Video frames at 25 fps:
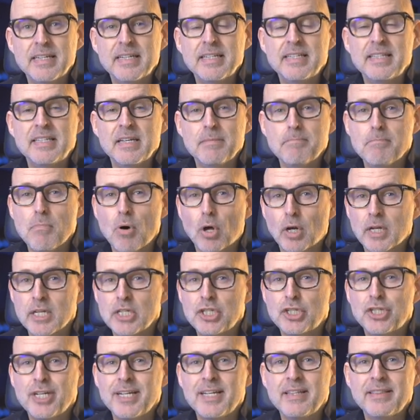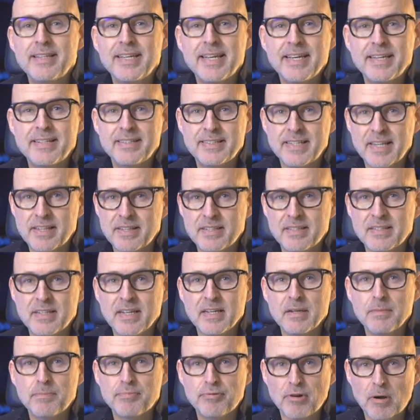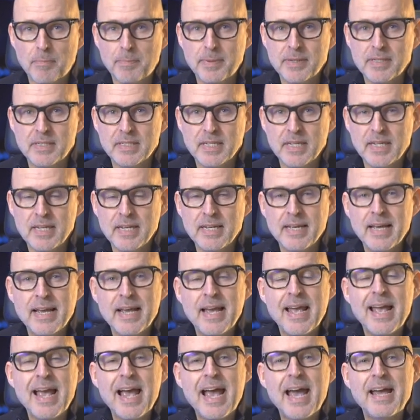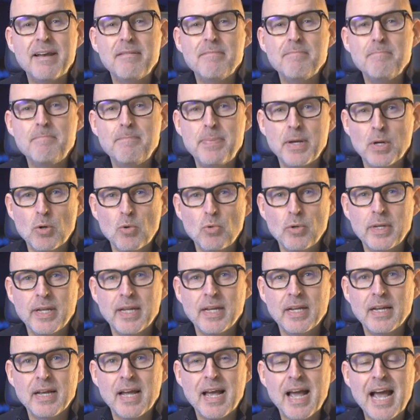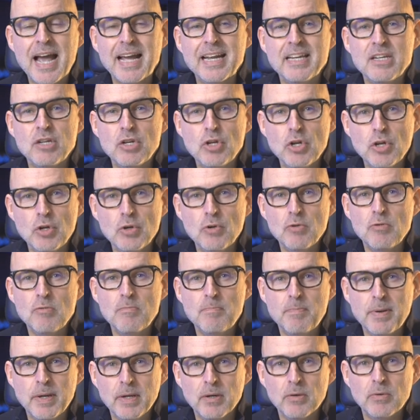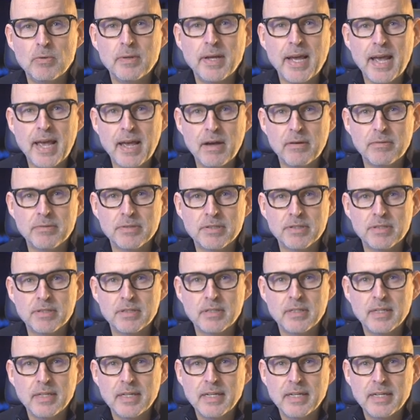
demolishing the existing property and building a new build house.